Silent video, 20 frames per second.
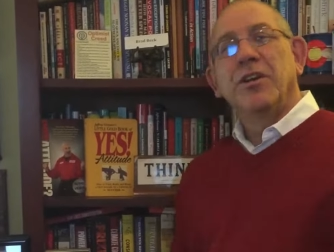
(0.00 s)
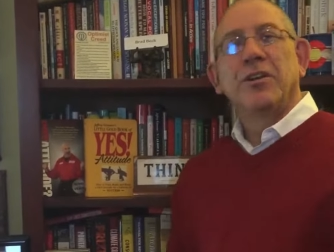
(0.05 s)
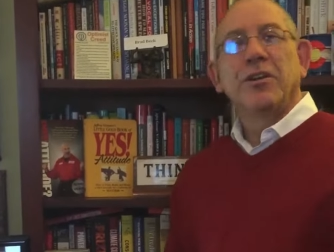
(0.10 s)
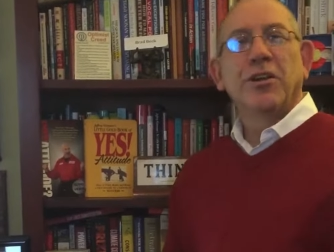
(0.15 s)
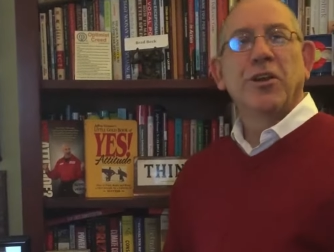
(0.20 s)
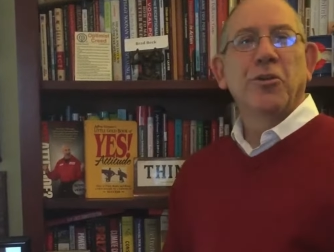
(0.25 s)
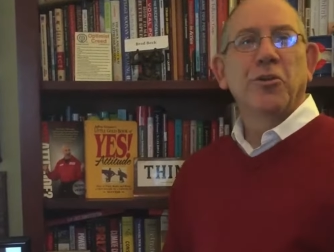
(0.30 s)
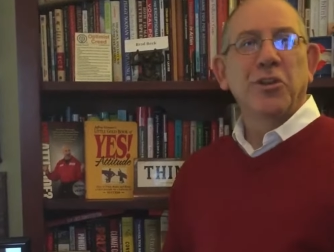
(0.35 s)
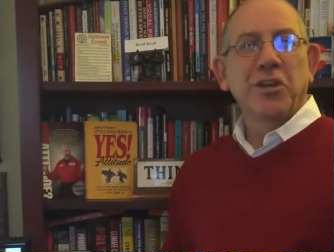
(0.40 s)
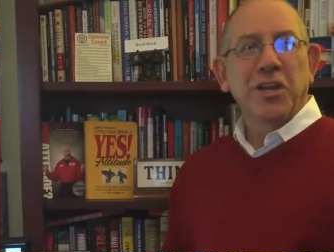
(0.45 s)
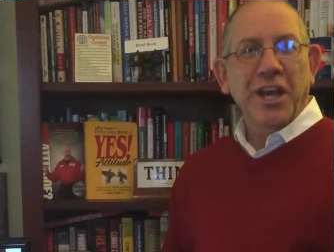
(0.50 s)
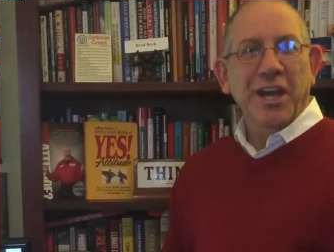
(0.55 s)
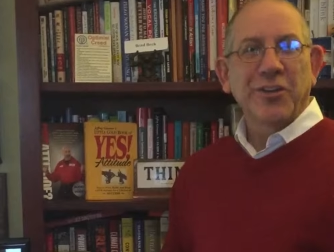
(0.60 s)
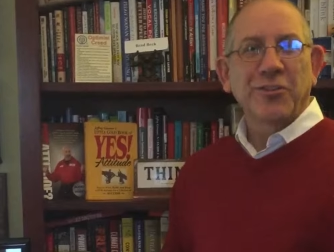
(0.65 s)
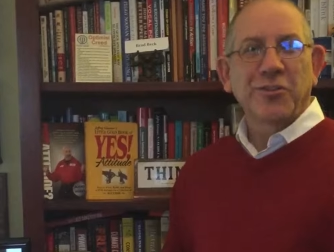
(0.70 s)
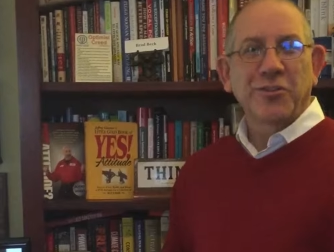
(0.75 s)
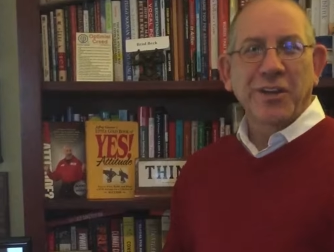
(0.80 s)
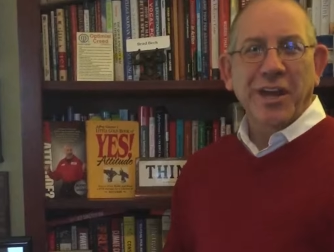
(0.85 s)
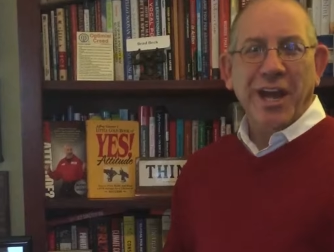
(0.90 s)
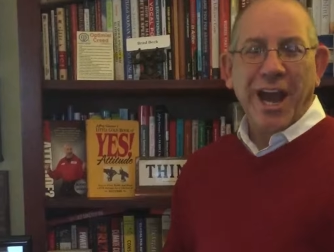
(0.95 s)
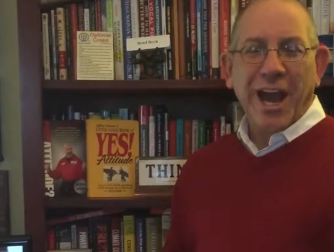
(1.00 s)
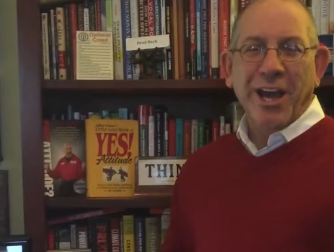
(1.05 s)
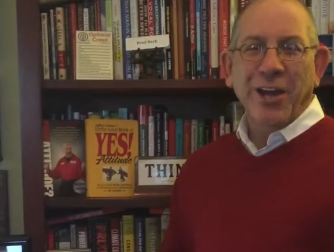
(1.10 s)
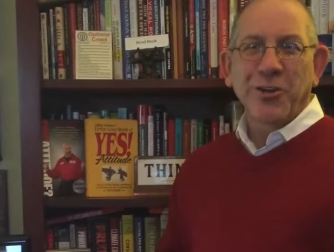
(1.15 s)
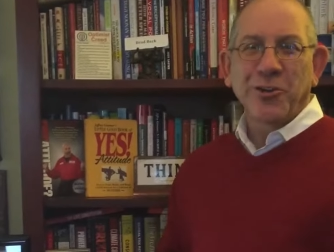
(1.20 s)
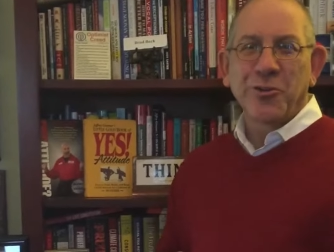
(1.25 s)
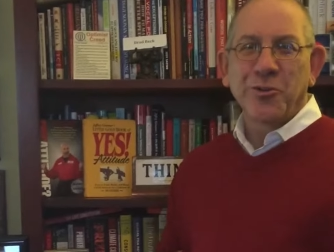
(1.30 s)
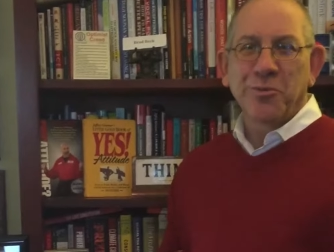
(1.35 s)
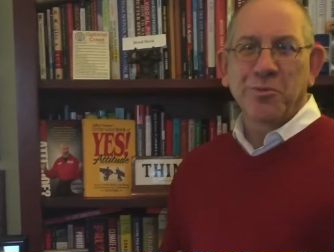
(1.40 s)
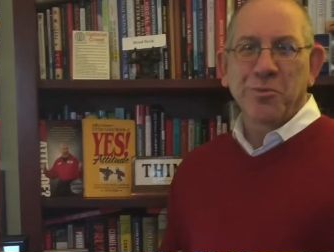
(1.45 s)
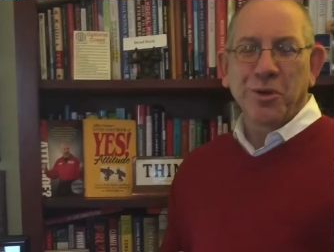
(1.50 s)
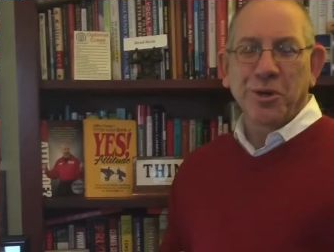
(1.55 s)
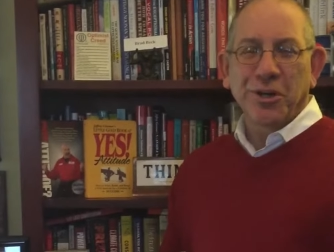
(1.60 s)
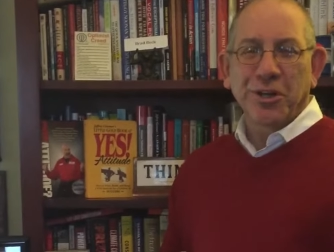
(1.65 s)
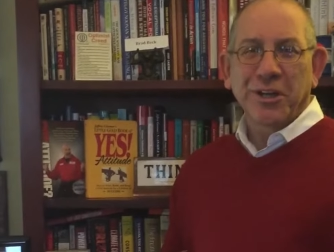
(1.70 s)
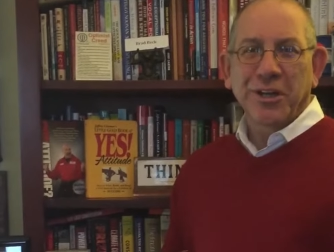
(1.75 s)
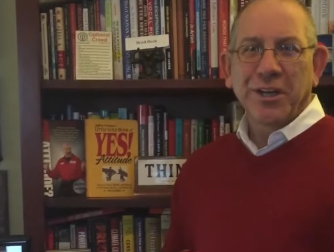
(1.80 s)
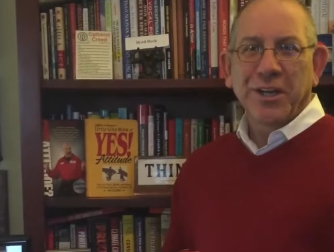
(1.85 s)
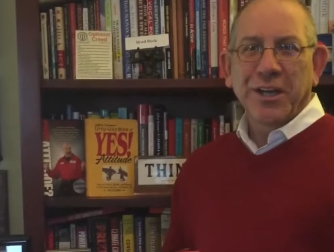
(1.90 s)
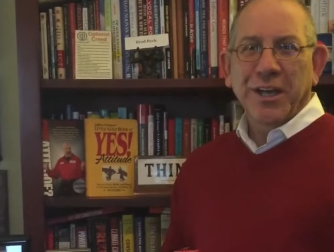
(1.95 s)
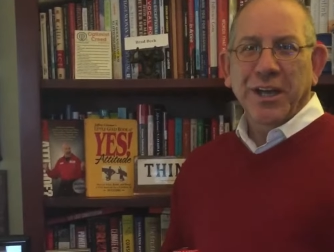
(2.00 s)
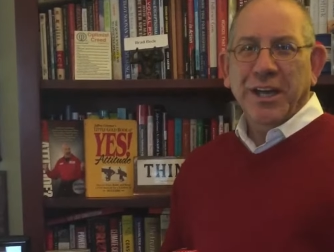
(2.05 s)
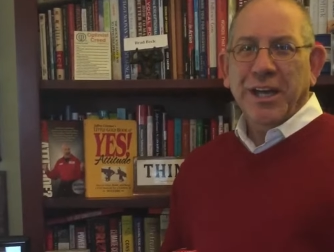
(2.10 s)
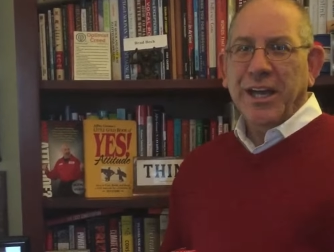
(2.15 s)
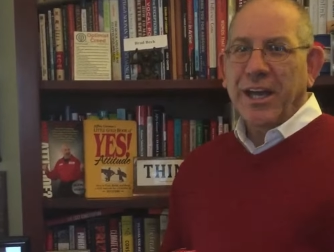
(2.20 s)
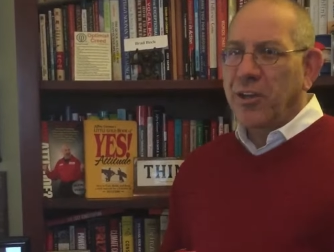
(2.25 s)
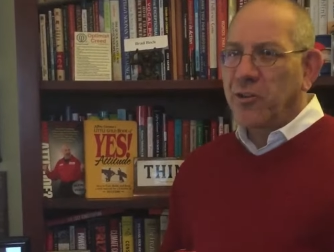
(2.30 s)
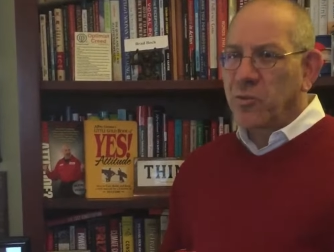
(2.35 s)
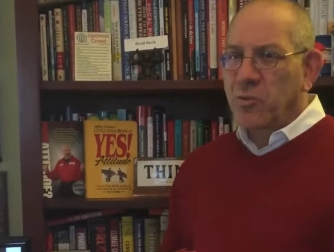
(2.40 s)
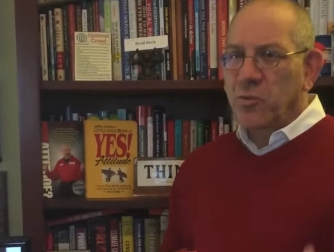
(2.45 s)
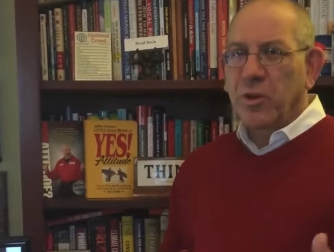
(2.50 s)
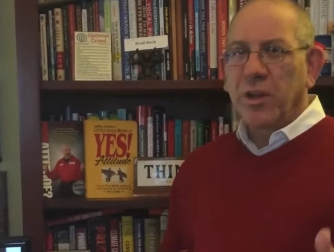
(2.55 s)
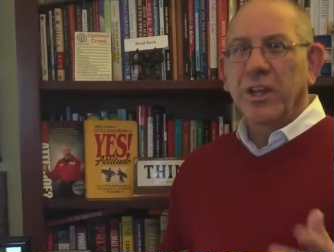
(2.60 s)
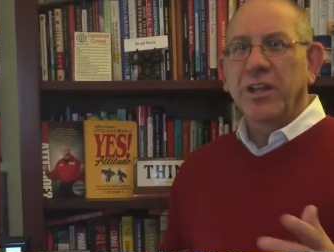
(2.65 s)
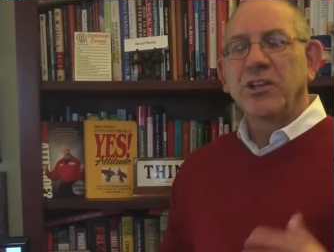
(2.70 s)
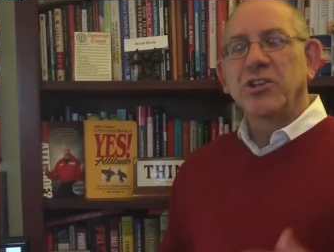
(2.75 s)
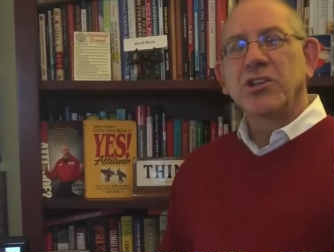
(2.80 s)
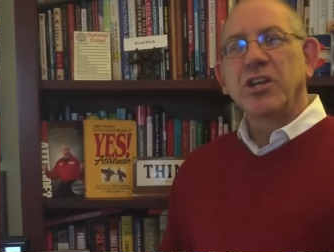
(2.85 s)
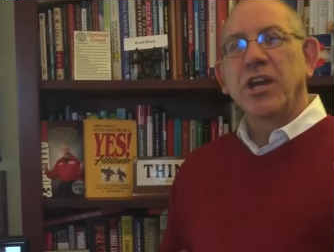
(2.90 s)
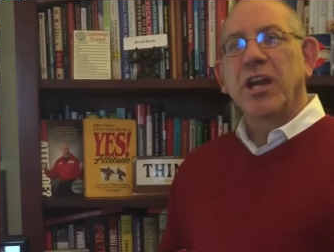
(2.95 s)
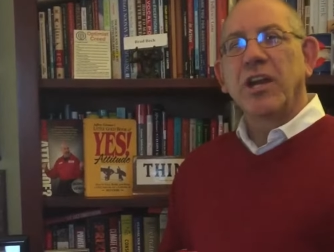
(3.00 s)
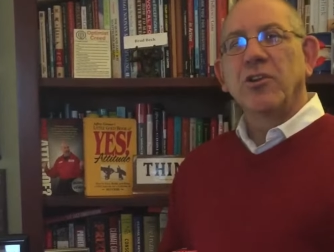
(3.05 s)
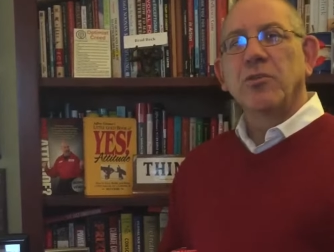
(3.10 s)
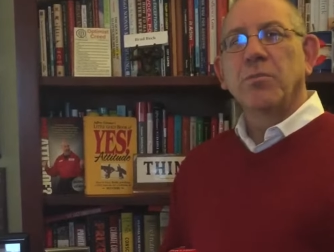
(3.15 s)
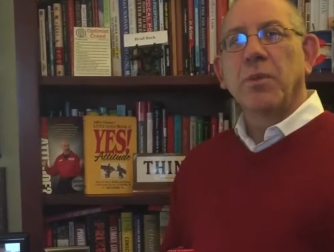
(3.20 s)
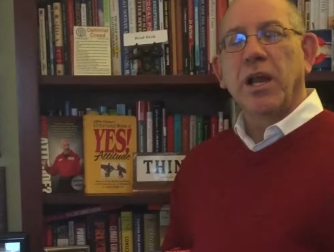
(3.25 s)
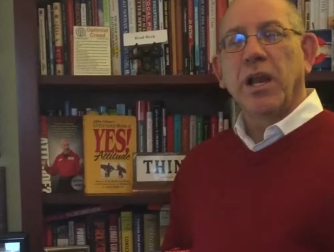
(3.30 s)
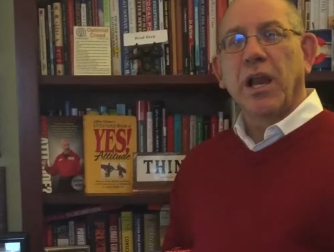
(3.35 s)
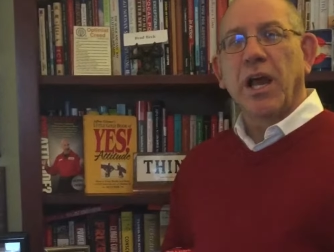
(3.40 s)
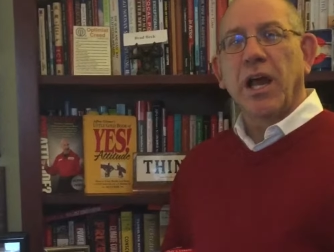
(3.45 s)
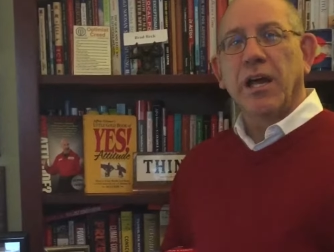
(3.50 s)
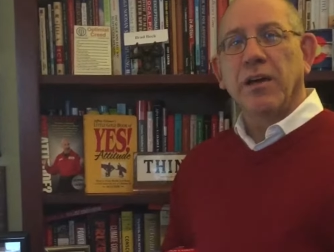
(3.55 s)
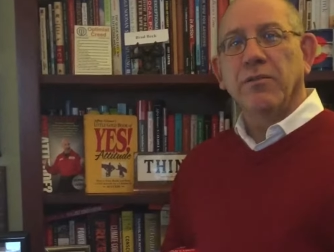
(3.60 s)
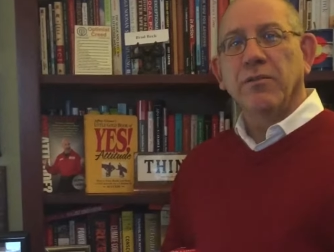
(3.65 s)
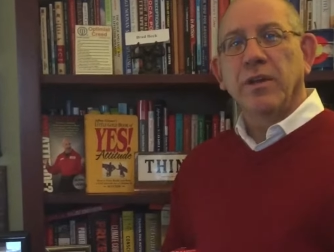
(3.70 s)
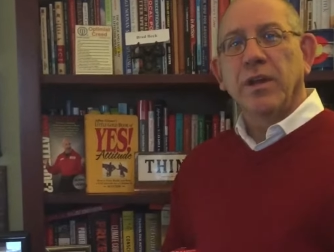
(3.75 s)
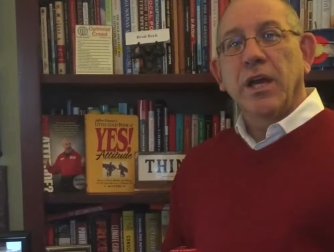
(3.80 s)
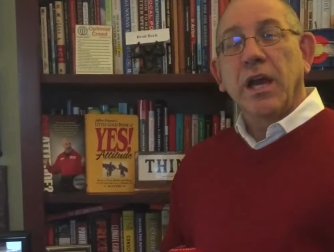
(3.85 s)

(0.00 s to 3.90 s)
little Yes Attitude book. It's really changed my life.